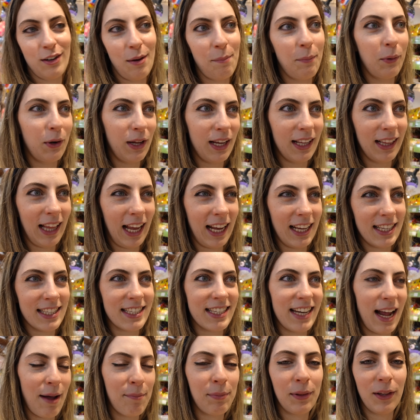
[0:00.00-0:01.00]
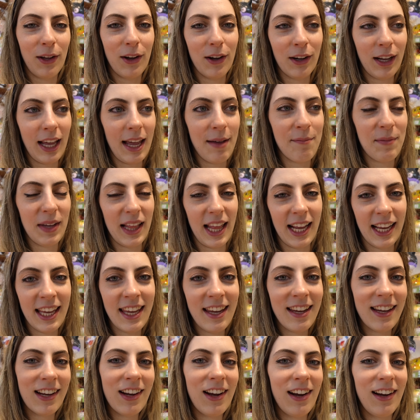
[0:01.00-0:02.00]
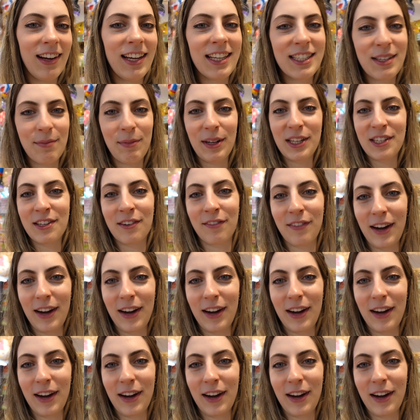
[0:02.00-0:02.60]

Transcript: I put it in like a snap lock and be like, here you go, here's a bunch of